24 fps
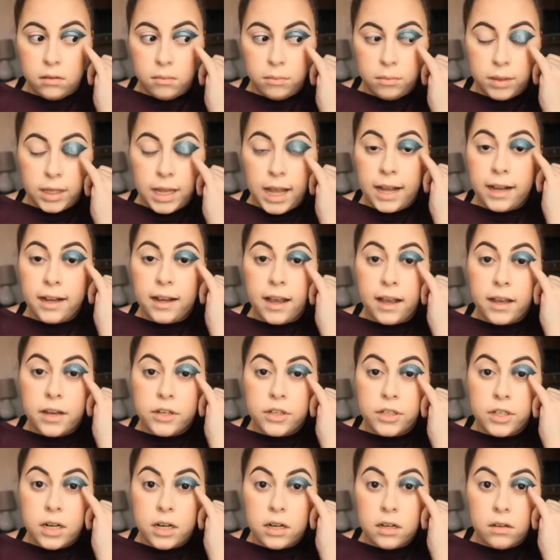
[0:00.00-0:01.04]
black
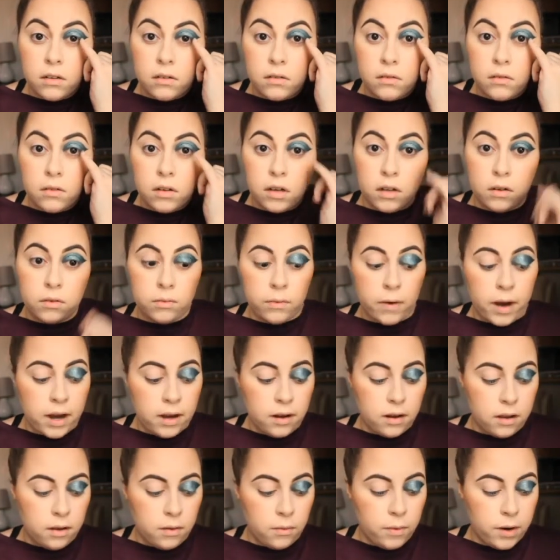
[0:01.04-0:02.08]
eyeshadow right
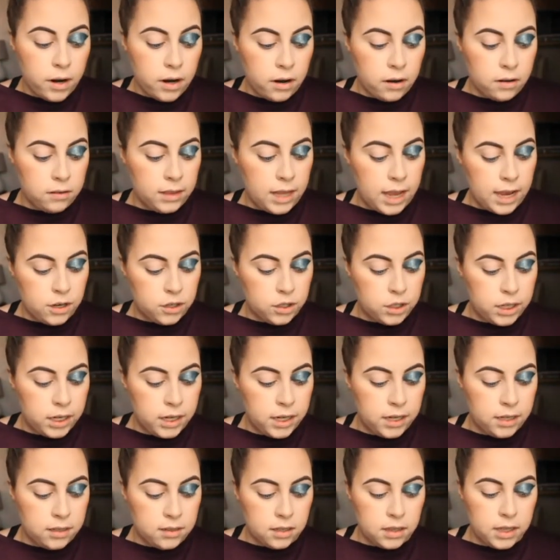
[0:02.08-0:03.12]
where her lash line
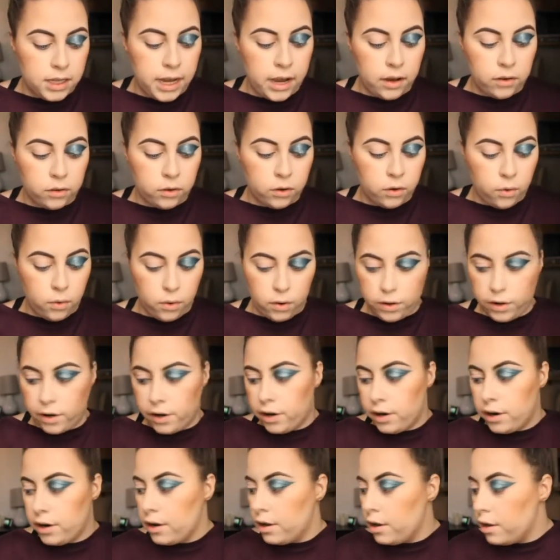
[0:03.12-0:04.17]
is in the outer
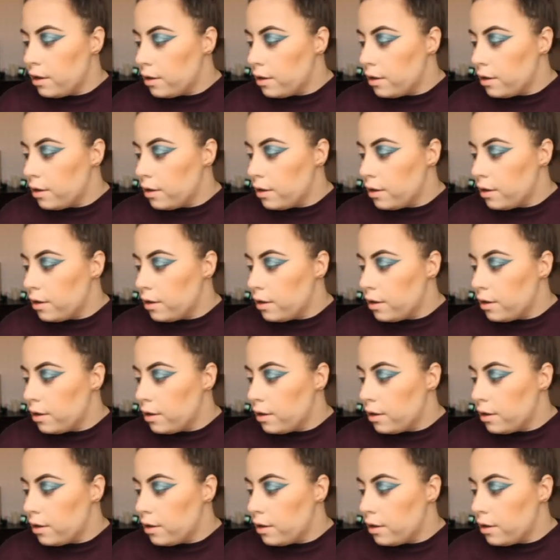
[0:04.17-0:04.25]
corner.